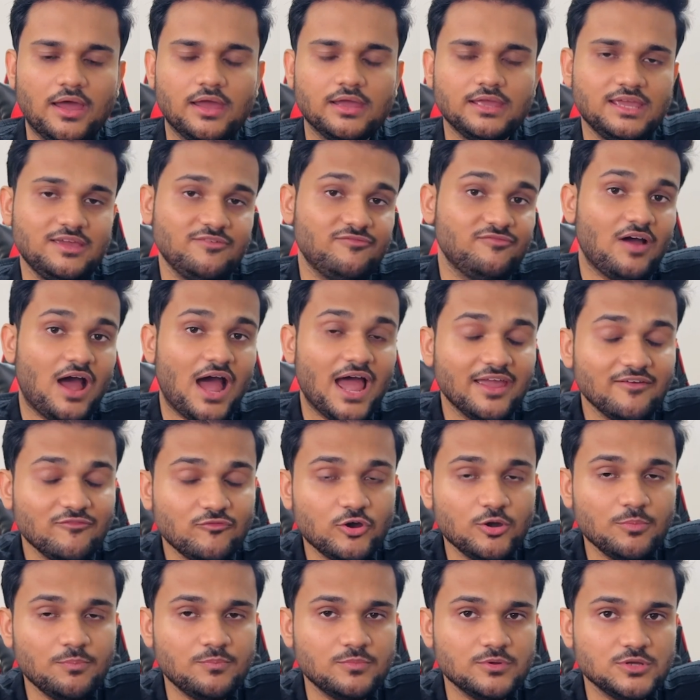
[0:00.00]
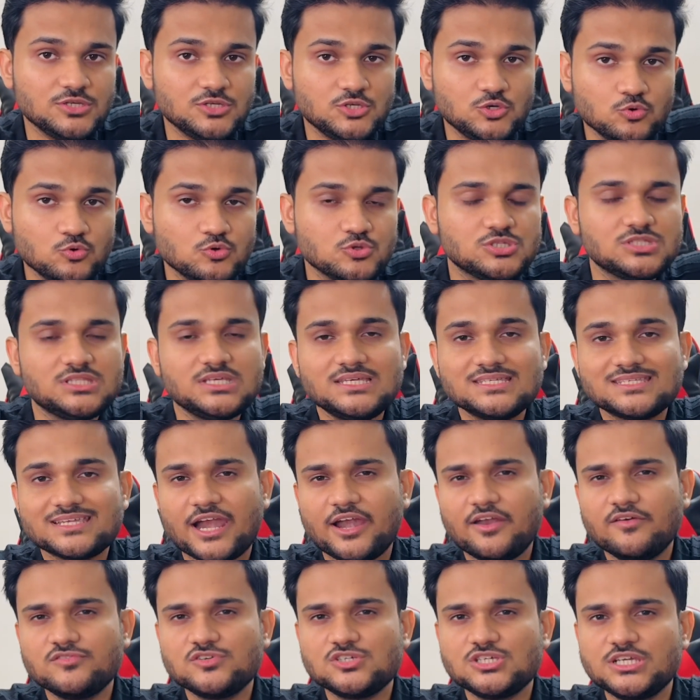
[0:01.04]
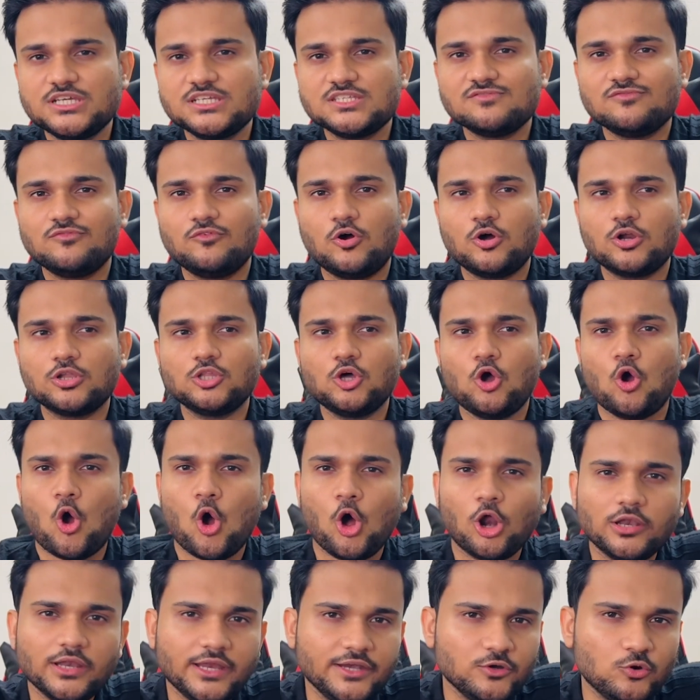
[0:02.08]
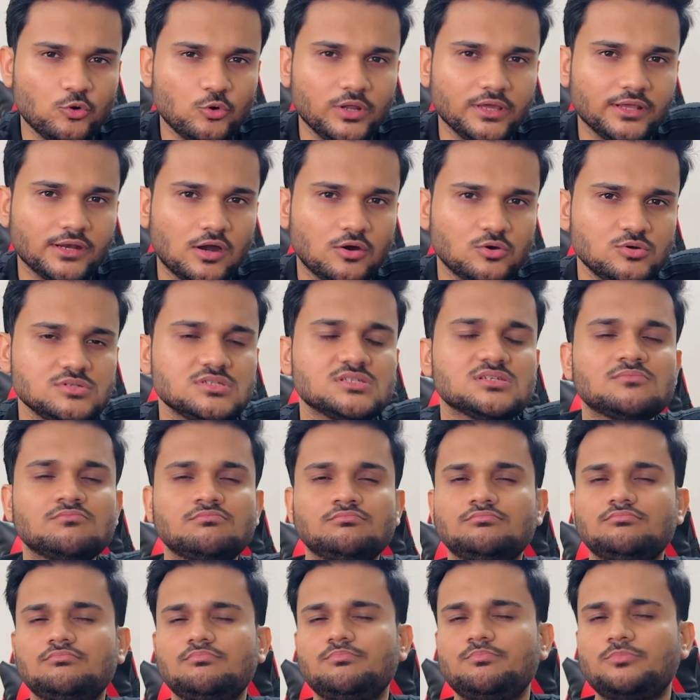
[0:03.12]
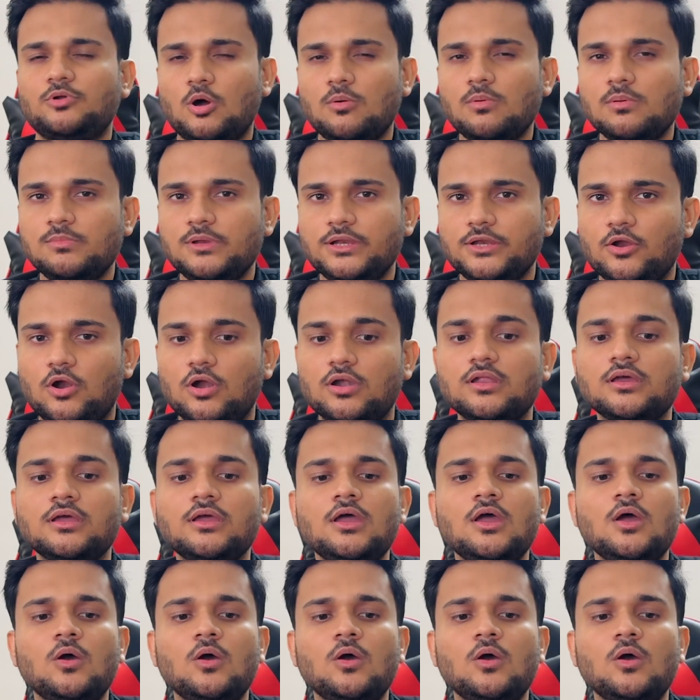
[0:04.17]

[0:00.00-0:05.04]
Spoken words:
if I would use these kind of sheets for the online coding rounds, probably not.